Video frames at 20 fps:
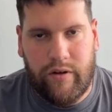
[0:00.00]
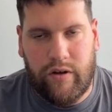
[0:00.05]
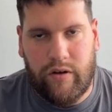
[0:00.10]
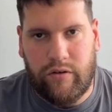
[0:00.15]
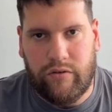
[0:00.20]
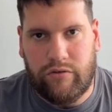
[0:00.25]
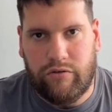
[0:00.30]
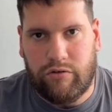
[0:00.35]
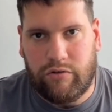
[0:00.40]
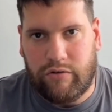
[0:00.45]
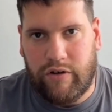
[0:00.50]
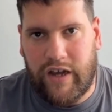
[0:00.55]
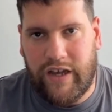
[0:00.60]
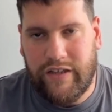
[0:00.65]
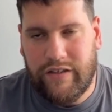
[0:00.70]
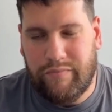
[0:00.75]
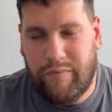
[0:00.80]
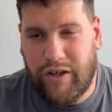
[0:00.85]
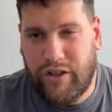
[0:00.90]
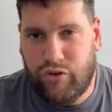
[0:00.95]
or to
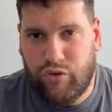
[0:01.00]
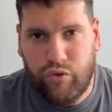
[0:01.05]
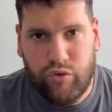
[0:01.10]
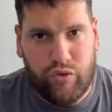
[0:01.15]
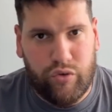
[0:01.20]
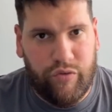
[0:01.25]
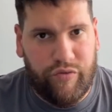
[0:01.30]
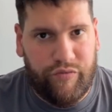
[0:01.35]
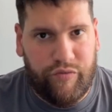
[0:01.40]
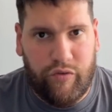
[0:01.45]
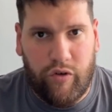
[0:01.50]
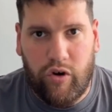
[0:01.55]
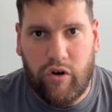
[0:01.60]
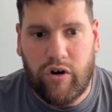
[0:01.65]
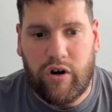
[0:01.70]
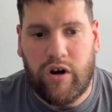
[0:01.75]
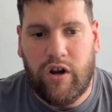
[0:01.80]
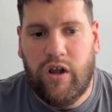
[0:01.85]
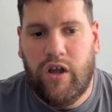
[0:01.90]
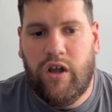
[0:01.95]
rise by 2 to
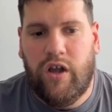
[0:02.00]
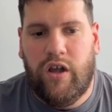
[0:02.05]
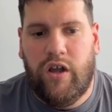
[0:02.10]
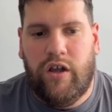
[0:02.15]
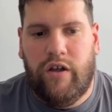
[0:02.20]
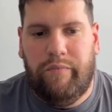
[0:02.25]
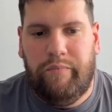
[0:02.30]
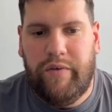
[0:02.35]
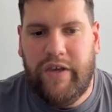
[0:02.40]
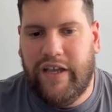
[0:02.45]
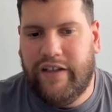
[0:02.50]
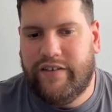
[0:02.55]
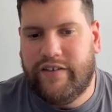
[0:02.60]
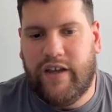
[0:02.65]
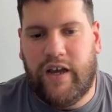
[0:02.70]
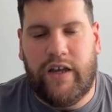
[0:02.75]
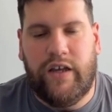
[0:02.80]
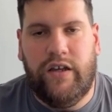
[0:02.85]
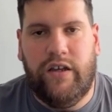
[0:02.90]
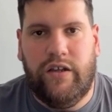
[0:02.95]
4
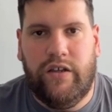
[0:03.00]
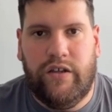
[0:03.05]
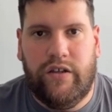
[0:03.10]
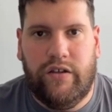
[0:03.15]
psi.